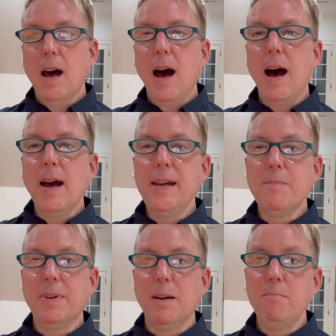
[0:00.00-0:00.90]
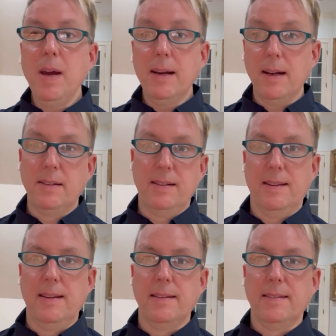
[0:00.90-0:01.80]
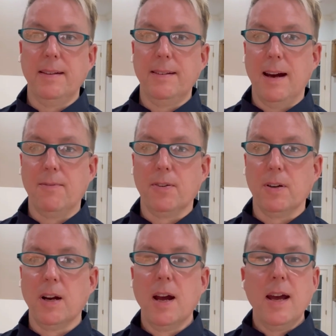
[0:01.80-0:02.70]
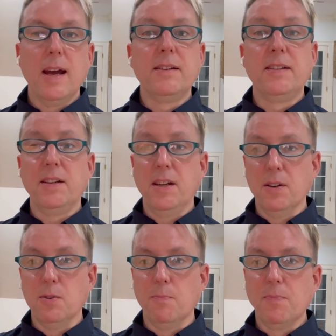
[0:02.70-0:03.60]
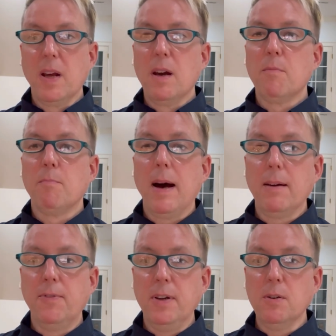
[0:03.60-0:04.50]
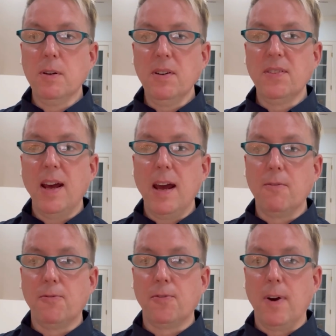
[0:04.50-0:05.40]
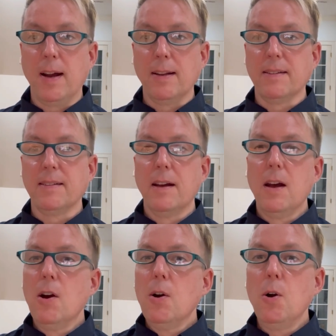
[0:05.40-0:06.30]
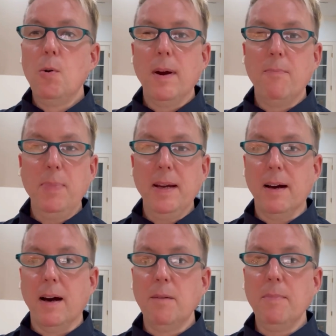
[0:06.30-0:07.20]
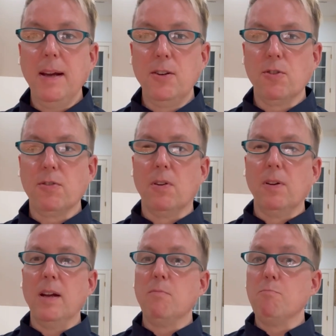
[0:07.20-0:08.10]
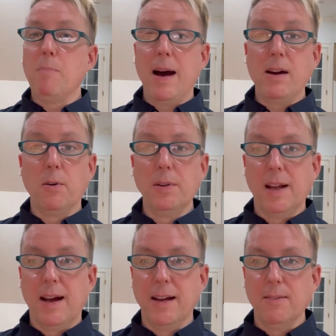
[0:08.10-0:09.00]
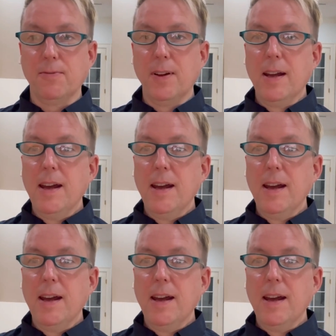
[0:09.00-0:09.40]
I am committed to this endeavor and to you, my viewers and friends who have become integral in my own life.